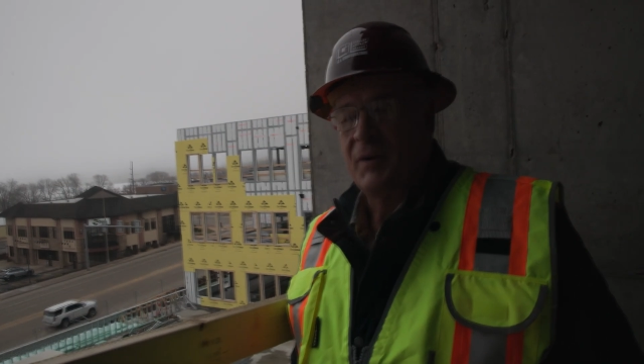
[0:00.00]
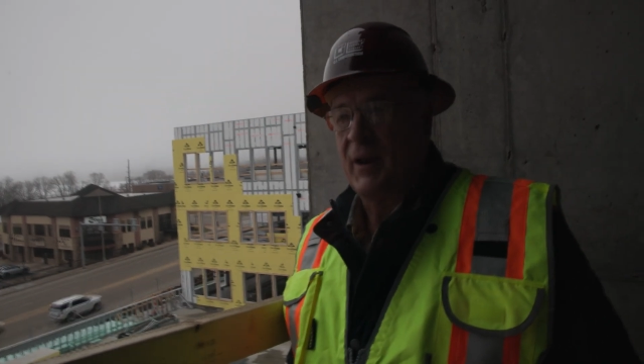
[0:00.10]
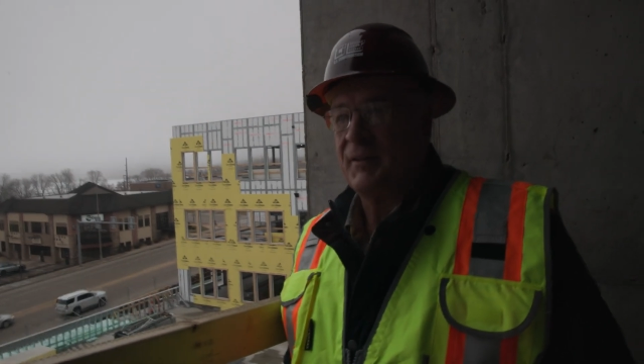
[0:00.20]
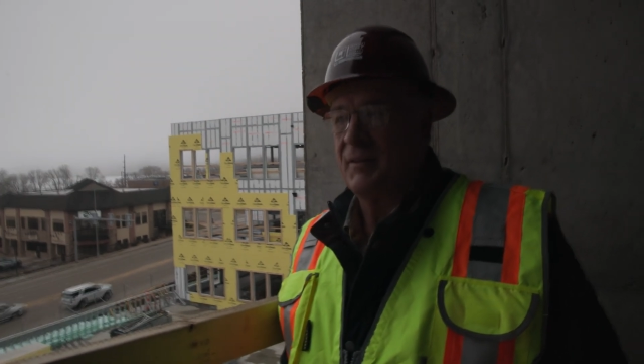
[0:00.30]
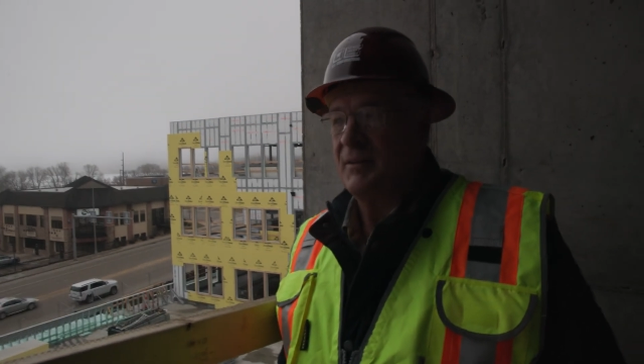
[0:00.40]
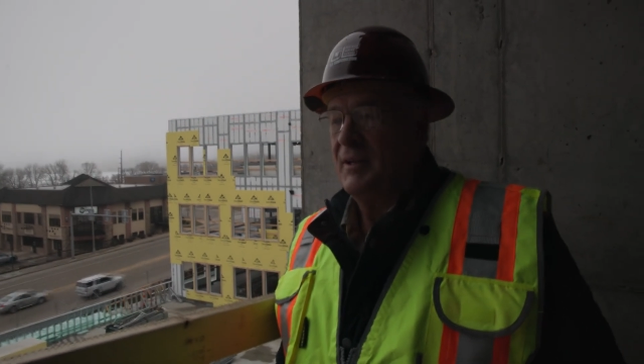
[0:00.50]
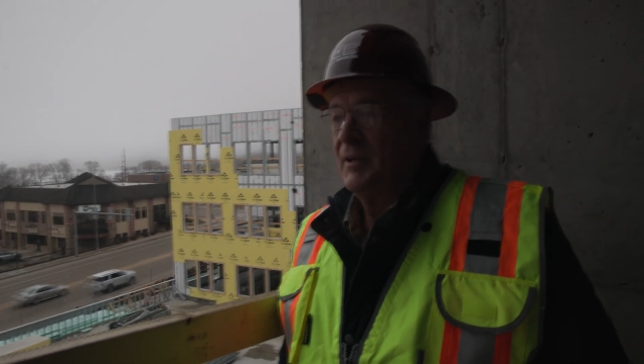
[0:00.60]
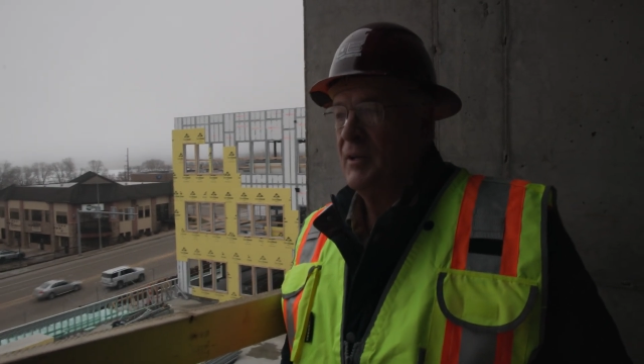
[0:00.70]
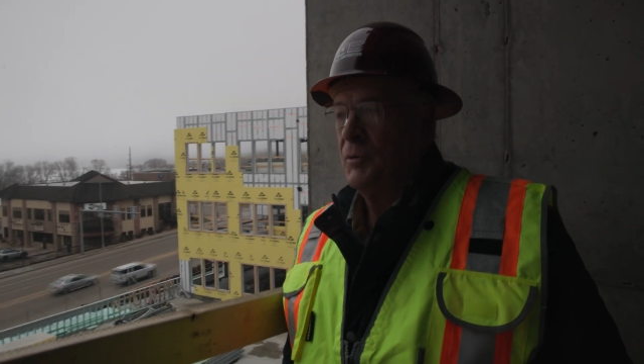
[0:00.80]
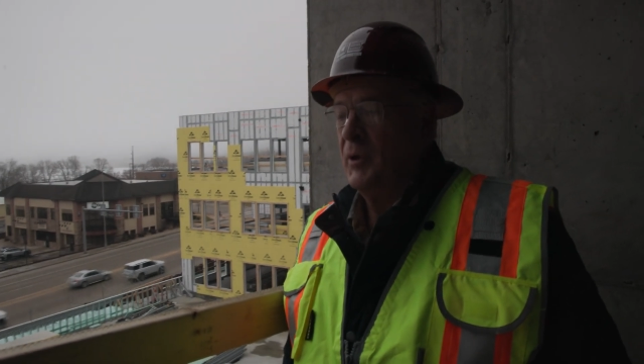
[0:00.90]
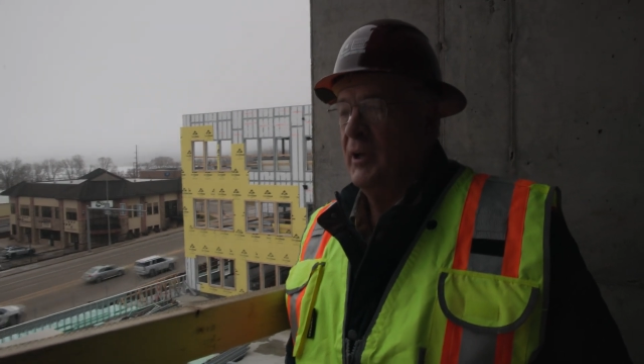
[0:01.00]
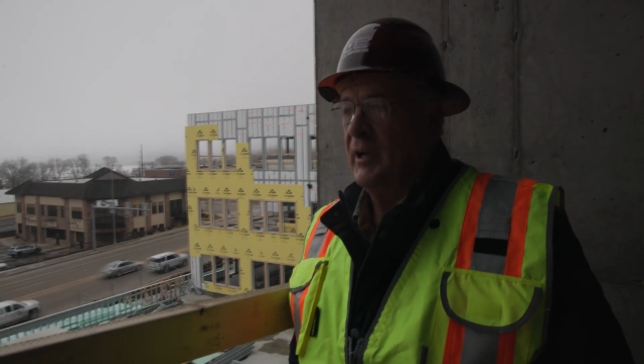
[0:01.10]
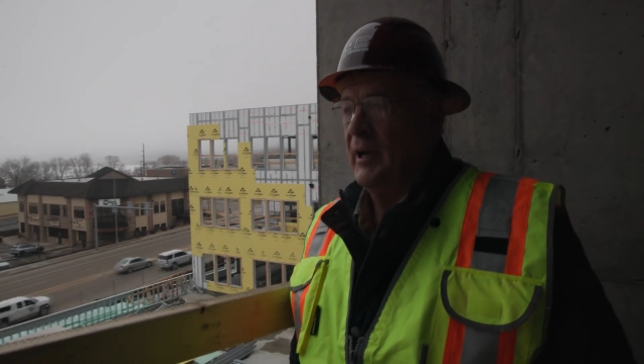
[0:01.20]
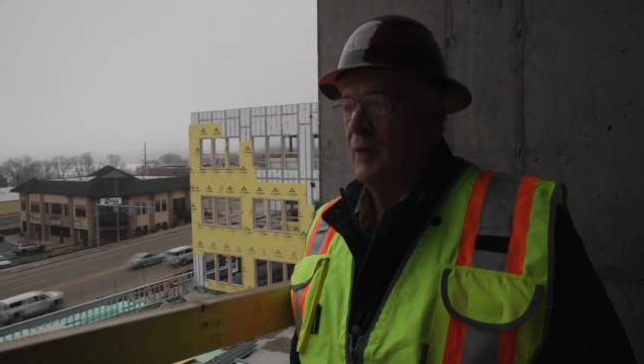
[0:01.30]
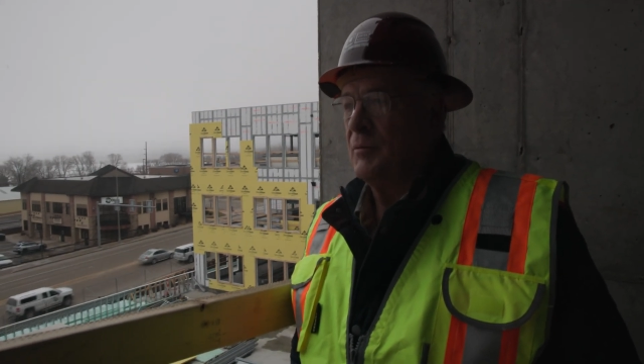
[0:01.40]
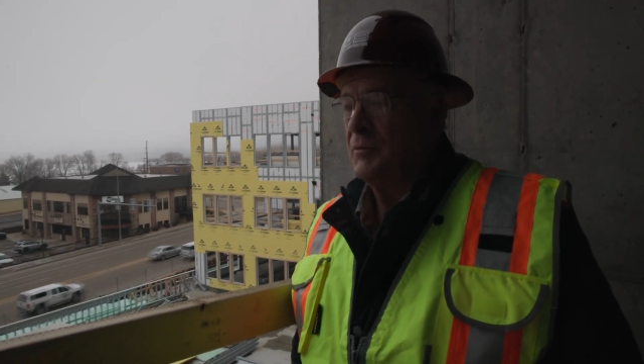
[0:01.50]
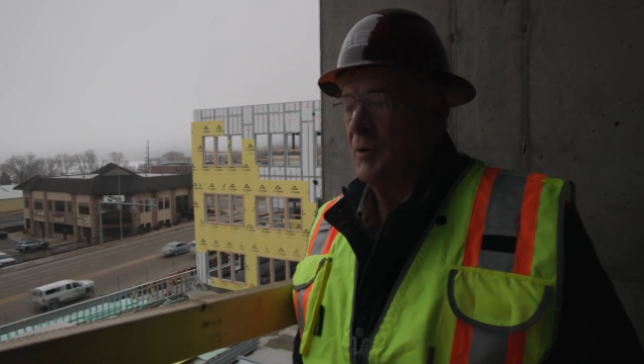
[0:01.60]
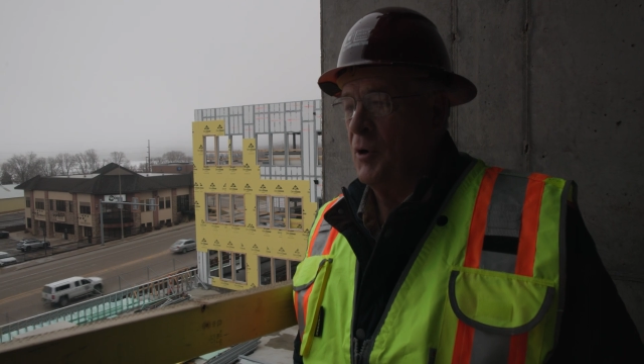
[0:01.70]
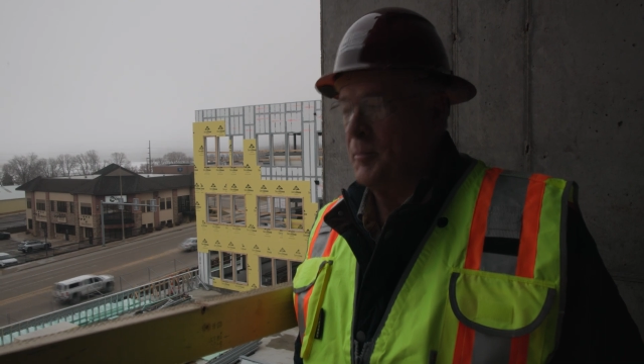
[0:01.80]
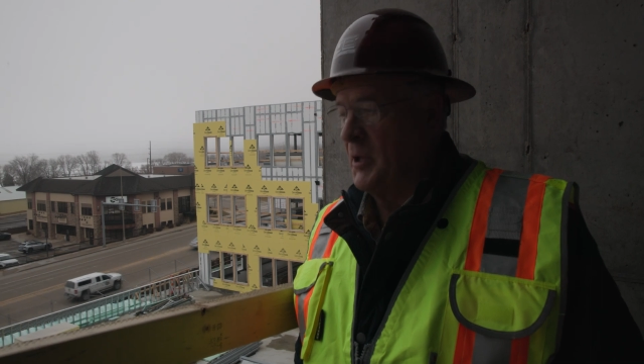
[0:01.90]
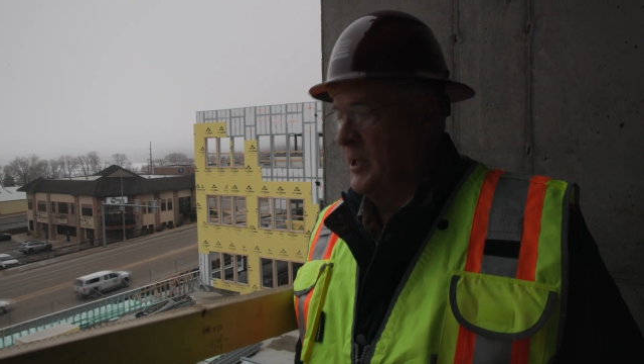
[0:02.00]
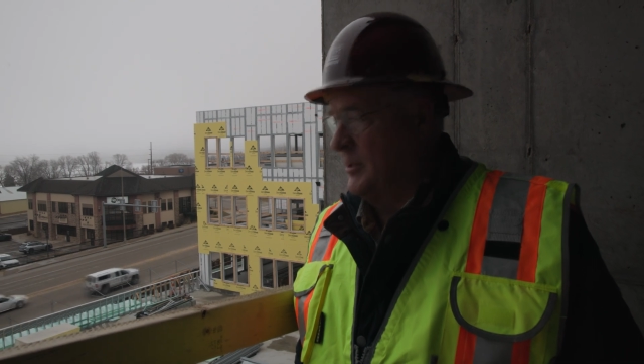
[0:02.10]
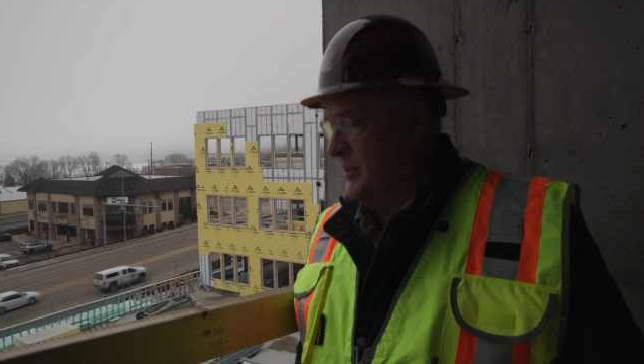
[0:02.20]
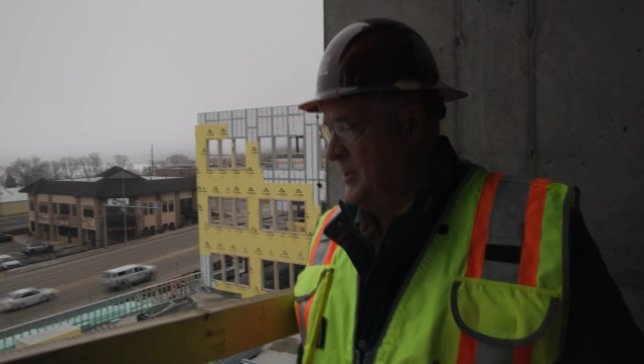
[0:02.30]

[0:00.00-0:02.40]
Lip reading: Right. We hope to get